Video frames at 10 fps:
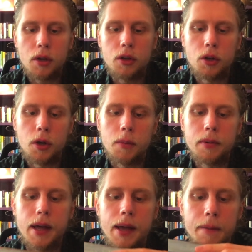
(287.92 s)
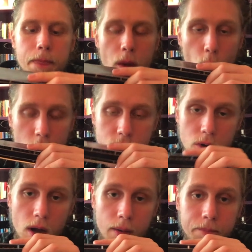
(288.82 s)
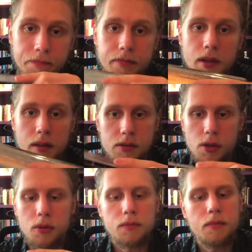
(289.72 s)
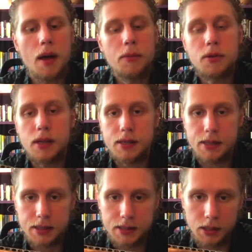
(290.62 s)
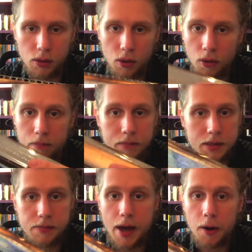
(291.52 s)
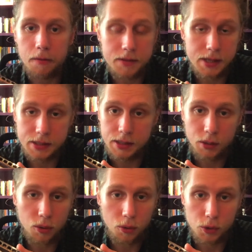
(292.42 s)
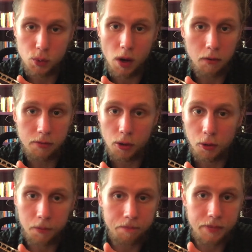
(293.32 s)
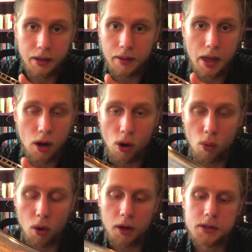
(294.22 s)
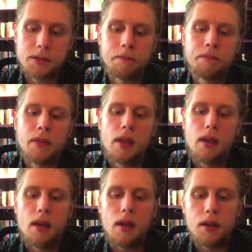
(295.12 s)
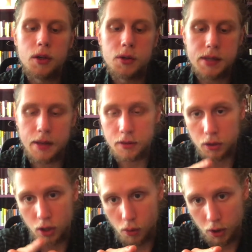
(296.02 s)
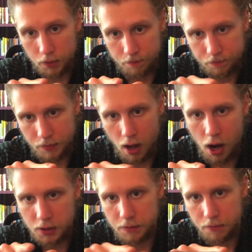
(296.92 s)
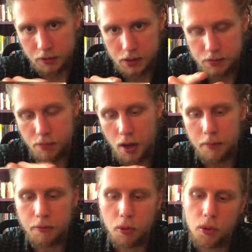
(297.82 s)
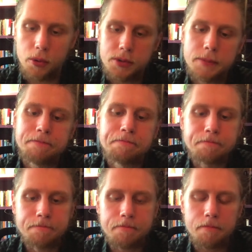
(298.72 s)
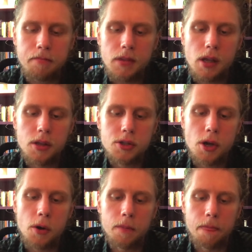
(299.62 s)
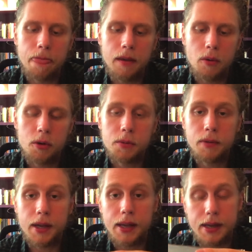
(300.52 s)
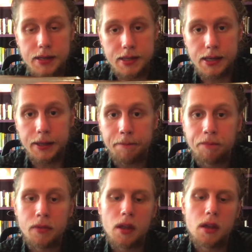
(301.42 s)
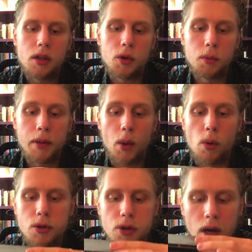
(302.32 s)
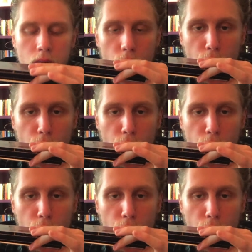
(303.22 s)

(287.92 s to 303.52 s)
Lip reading: you're going to play one draw. So I'm using a 16 hole. Doesn't matter if 16 hole, 12 hole, it all works. You just get the lower octave with these bottom 4 holes. So in order to play in D, you would play 1 draw,